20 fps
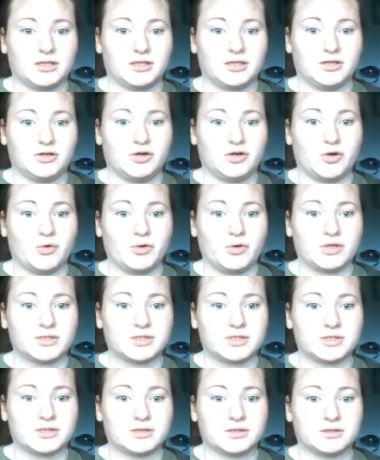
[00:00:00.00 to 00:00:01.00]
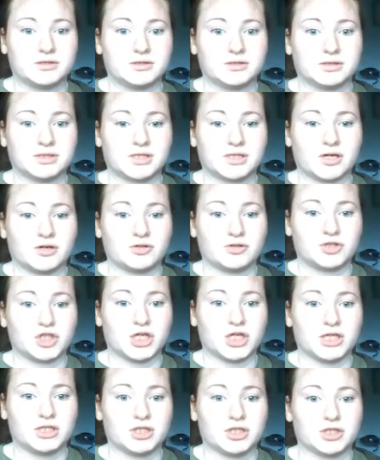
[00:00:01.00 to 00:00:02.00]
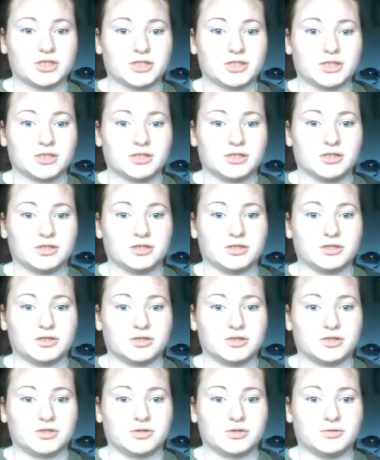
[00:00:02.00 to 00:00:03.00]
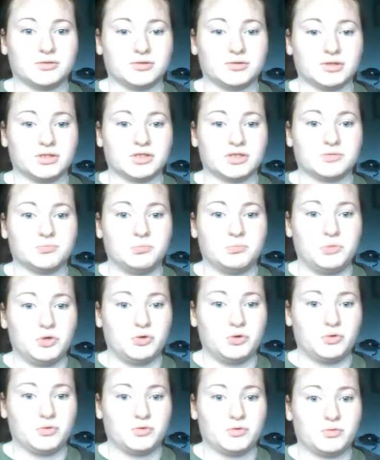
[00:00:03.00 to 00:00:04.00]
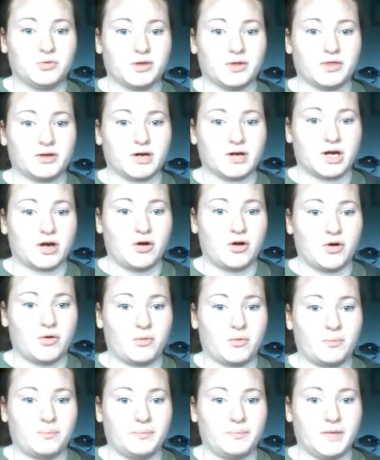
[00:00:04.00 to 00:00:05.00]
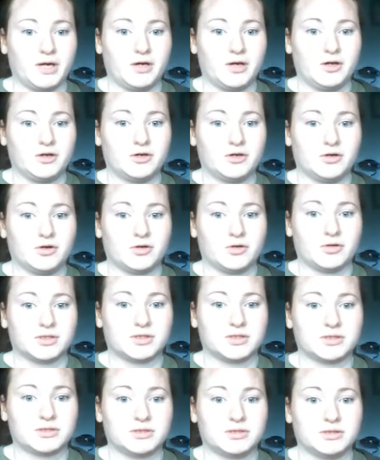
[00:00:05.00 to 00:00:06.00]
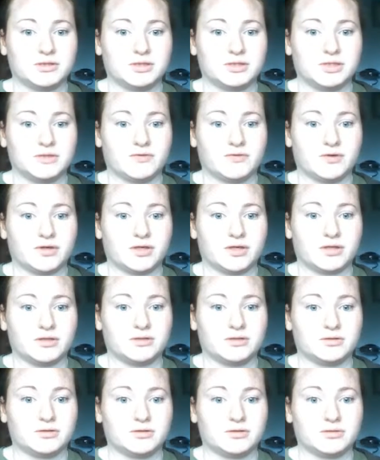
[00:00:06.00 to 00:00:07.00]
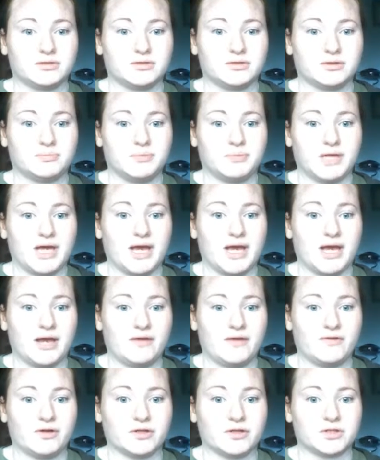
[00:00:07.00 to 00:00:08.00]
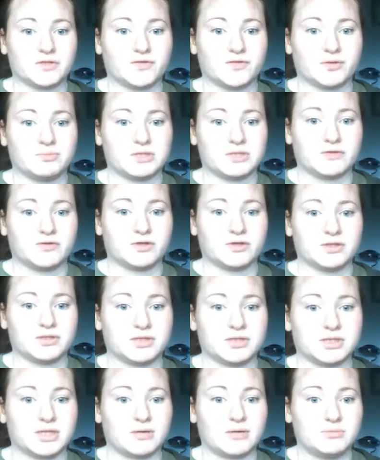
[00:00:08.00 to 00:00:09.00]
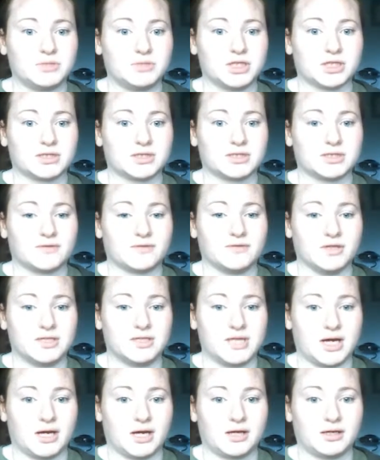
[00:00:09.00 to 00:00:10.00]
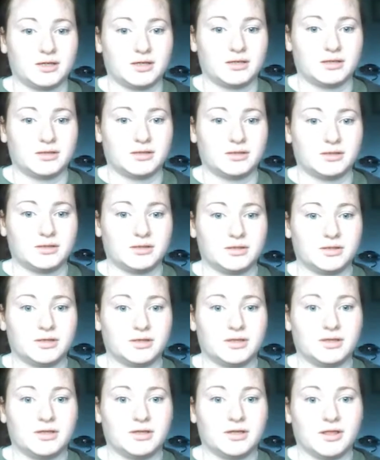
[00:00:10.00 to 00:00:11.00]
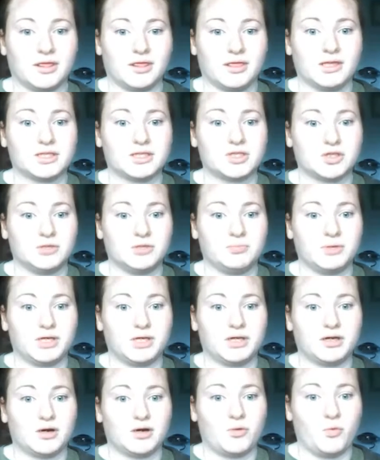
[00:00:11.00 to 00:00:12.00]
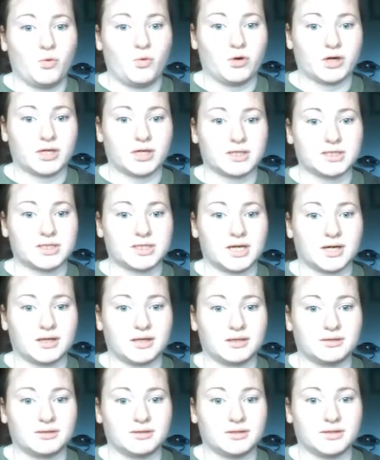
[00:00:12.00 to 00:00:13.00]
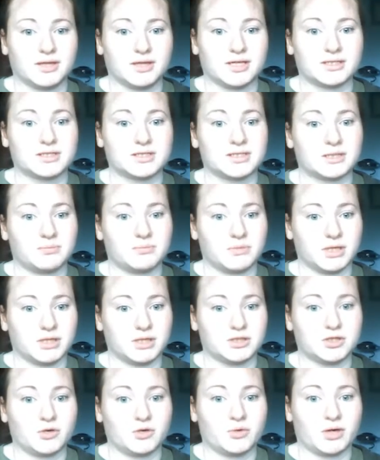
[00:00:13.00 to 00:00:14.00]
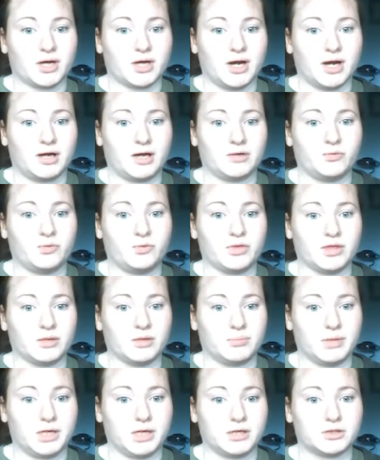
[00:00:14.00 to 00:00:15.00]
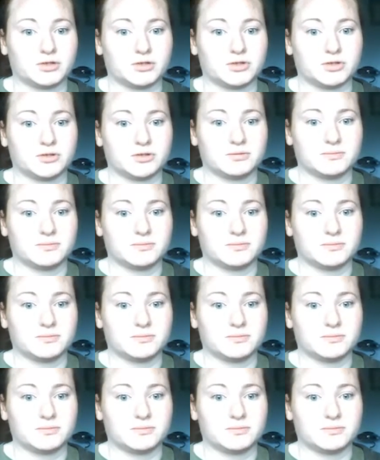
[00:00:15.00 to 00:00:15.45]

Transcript: Notice subtle changes in your students' mood when they're at home. Notice different behaviors from different subjects of the day. This could be a warning sign that something is going on with their peers.